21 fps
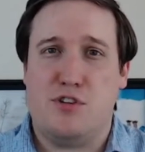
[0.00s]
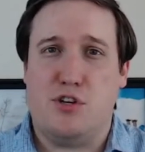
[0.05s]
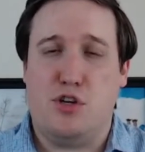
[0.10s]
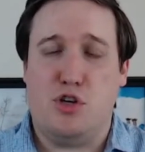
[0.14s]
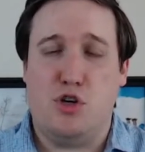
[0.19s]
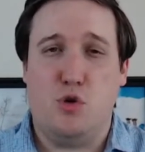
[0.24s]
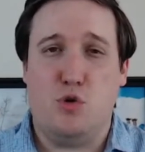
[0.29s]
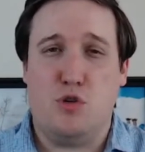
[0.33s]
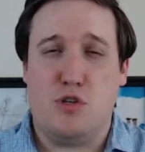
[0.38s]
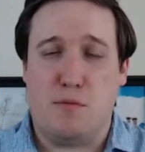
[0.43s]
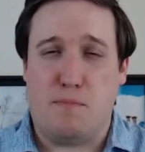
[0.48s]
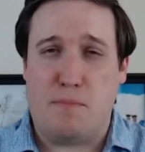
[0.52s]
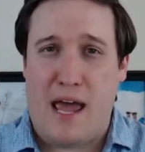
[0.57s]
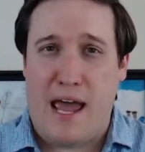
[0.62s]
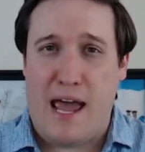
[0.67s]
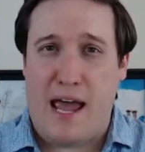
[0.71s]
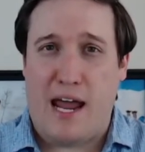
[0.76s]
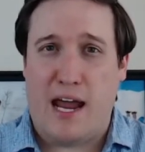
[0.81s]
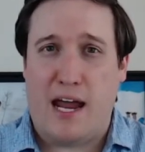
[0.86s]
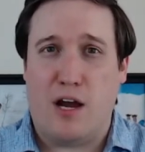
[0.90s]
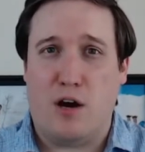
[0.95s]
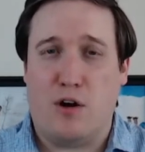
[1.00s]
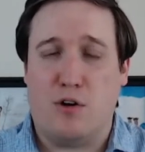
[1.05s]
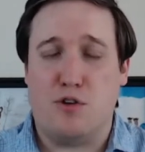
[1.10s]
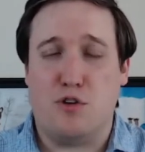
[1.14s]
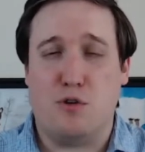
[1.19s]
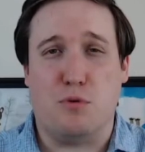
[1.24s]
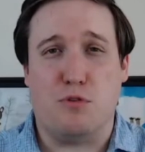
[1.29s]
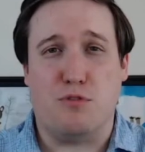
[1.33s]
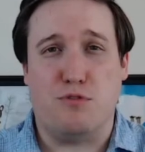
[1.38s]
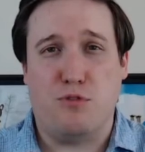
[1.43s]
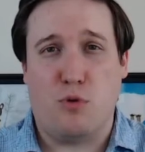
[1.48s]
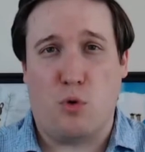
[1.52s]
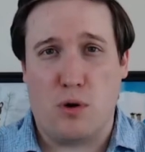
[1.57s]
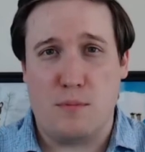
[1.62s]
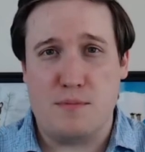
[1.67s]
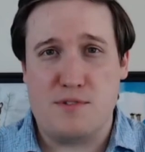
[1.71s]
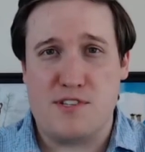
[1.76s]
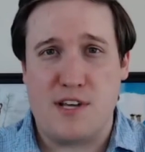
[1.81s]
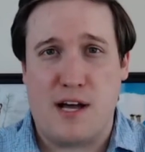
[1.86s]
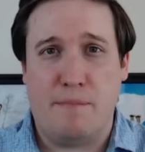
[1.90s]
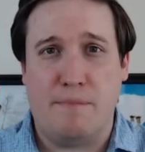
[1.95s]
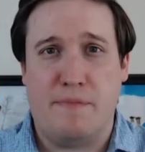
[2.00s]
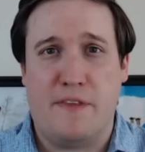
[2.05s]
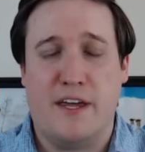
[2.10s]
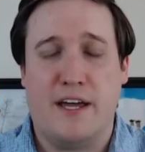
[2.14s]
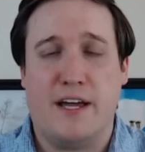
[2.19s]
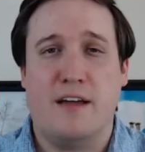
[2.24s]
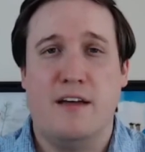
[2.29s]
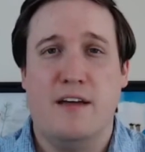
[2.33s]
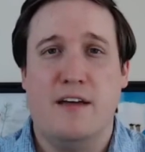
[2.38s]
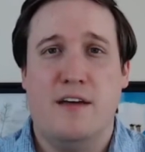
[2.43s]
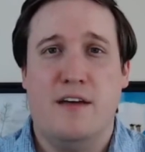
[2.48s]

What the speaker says: you to pay or to perform something,